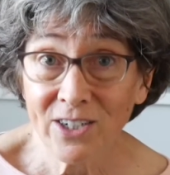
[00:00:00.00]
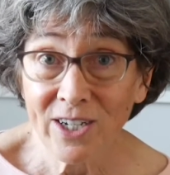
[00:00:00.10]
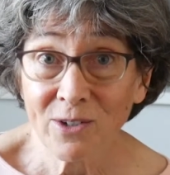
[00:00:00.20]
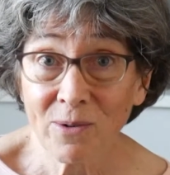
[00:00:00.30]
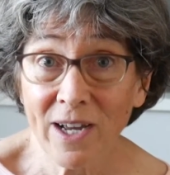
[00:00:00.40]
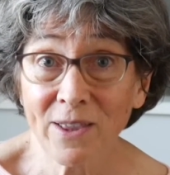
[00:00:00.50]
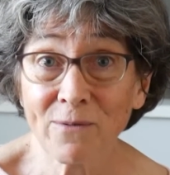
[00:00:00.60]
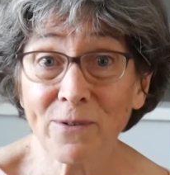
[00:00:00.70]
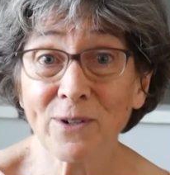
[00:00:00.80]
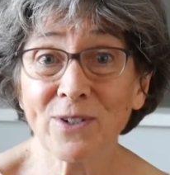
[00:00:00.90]
it just right
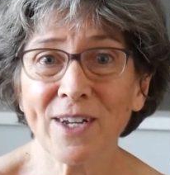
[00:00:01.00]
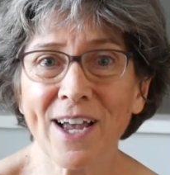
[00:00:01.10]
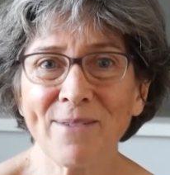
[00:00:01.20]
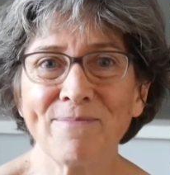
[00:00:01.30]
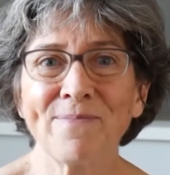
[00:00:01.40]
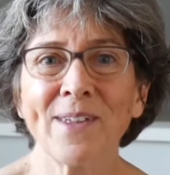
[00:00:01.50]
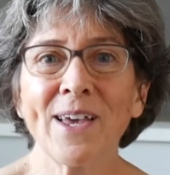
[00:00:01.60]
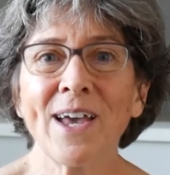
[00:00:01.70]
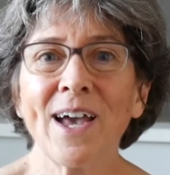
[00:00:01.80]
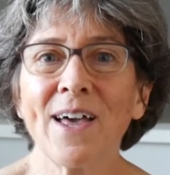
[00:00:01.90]
the first time,
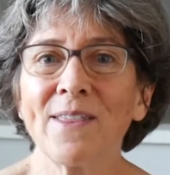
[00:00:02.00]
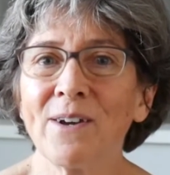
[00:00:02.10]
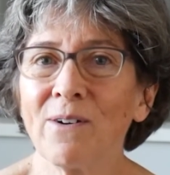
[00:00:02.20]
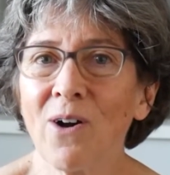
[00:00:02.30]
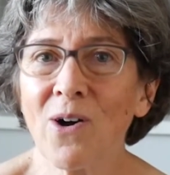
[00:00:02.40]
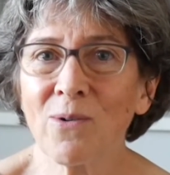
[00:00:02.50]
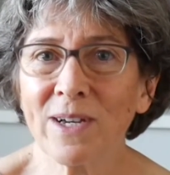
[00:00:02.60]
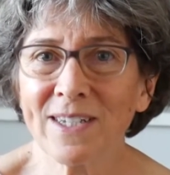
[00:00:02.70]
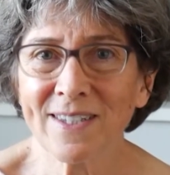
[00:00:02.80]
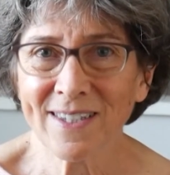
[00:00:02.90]
There are
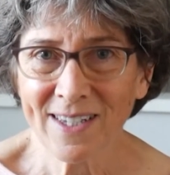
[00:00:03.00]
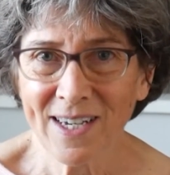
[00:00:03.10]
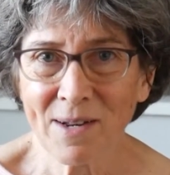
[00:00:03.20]
always,